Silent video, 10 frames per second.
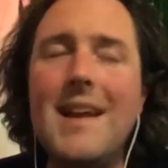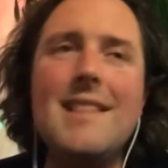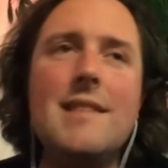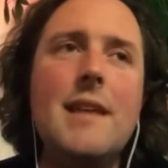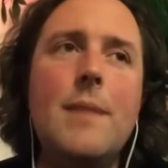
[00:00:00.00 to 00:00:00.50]
at
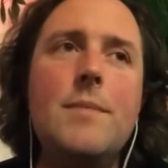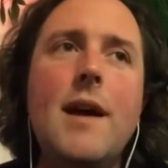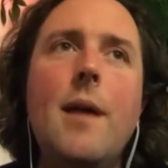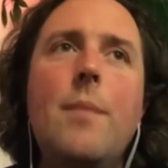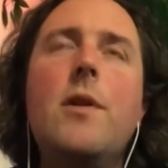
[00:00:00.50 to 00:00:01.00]
the same
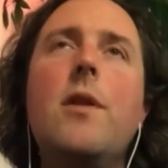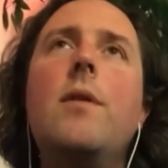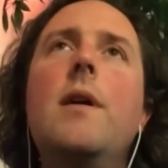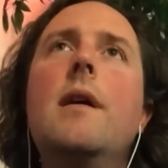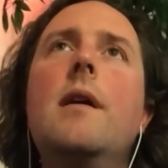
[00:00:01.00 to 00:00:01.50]
time,
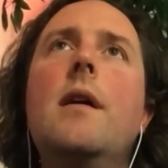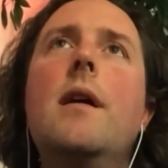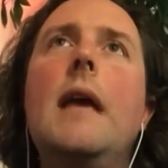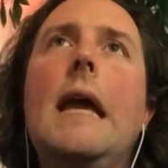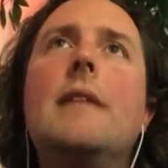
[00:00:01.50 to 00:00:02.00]

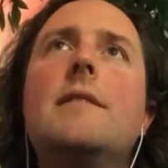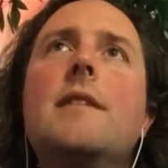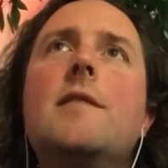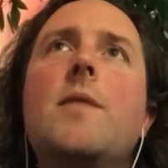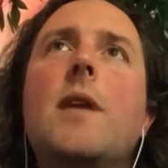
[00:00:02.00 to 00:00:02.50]
it's
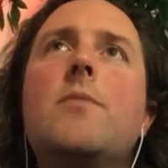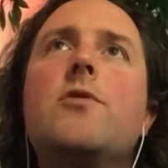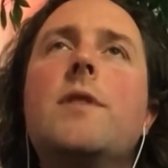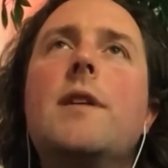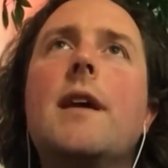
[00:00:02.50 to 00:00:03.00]
not something I'm
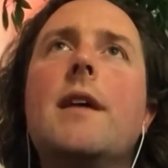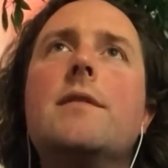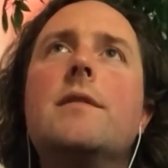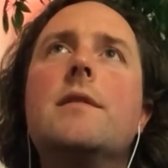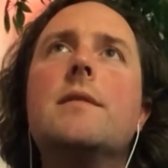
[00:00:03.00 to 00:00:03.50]
treating
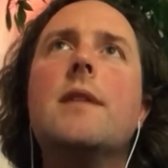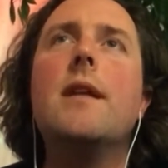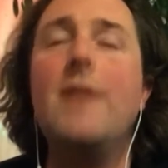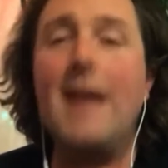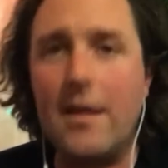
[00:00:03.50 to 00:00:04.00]
as kind
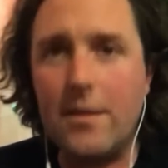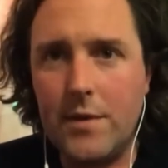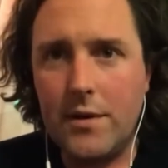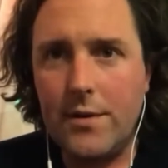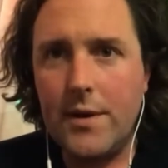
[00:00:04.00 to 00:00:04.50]
of anathema
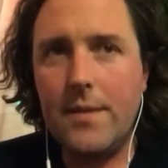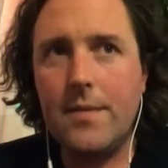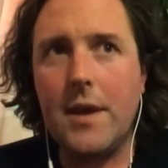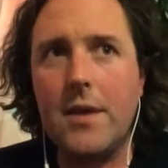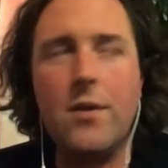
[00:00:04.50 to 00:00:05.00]
to it.
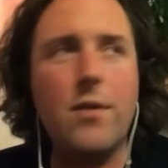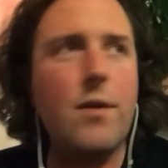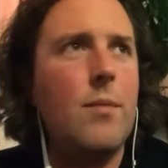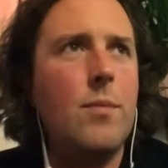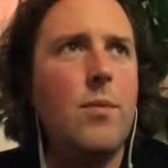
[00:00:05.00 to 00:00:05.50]
Like,
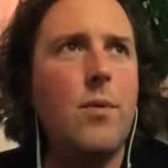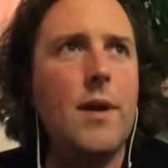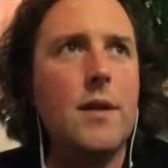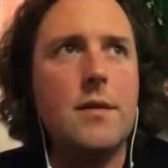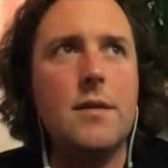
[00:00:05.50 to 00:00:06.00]
at one
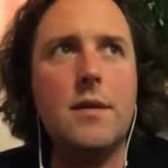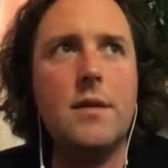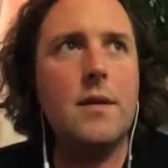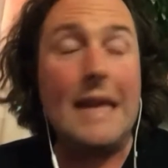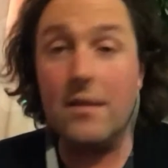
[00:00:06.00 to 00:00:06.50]
point
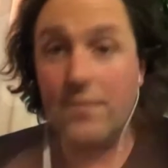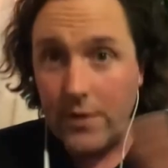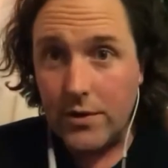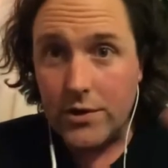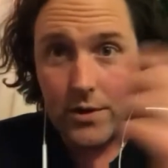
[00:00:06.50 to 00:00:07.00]
in the
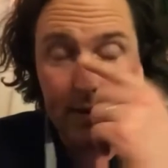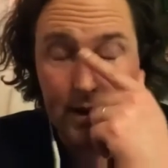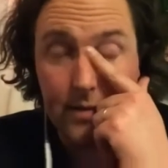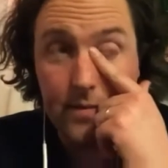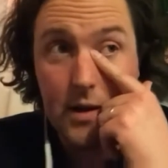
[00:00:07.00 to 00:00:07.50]
future,
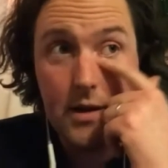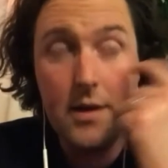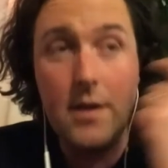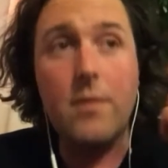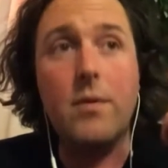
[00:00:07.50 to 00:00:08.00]
we
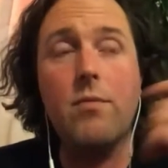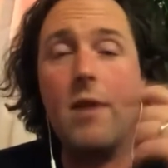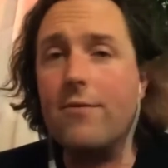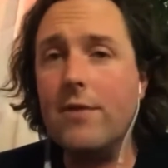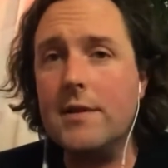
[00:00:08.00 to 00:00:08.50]

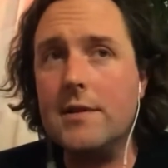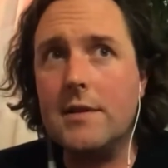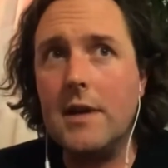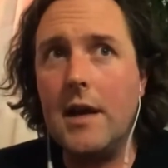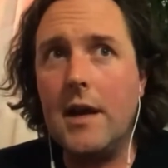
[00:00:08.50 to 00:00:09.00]
reference
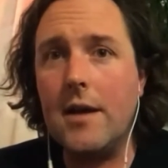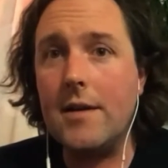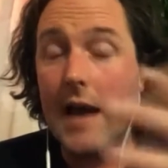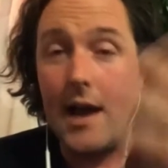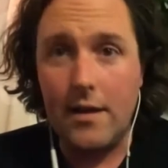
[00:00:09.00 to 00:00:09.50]

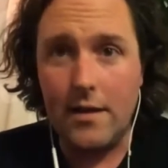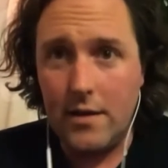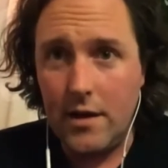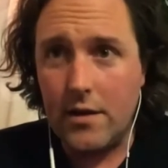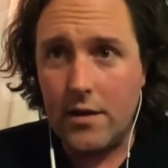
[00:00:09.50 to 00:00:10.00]
Kaya and
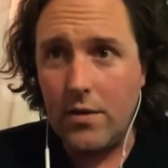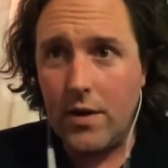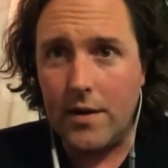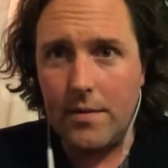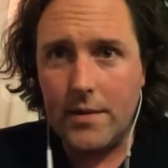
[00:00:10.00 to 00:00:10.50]
Nico
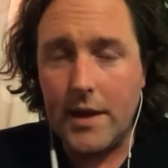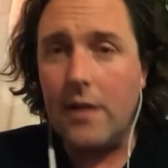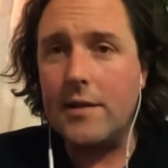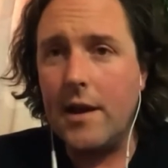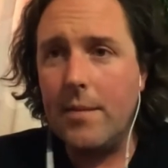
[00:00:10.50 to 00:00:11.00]
on
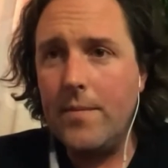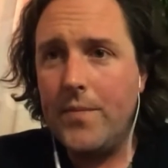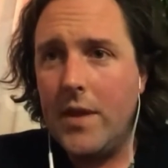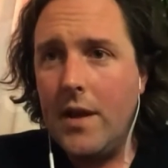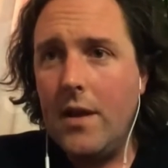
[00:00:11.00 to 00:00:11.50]
Kaldheim,
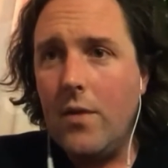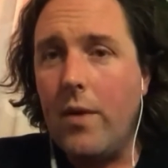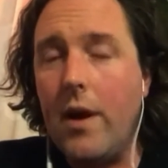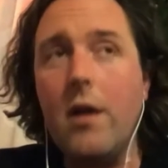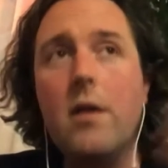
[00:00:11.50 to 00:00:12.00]

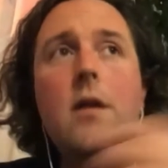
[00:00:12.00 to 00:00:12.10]
where